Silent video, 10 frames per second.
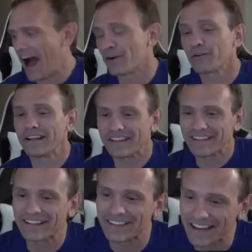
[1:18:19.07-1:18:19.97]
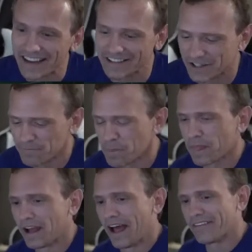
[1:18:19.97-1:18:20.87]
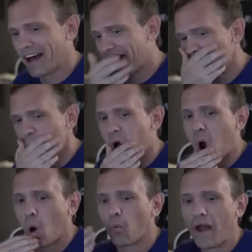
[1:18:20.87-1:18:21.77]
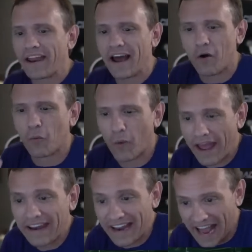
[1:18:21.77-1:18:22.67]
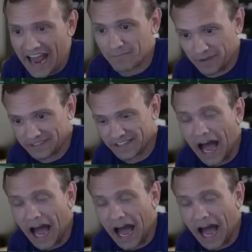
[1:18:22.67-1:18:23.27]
really, like, the thing is... When it happened,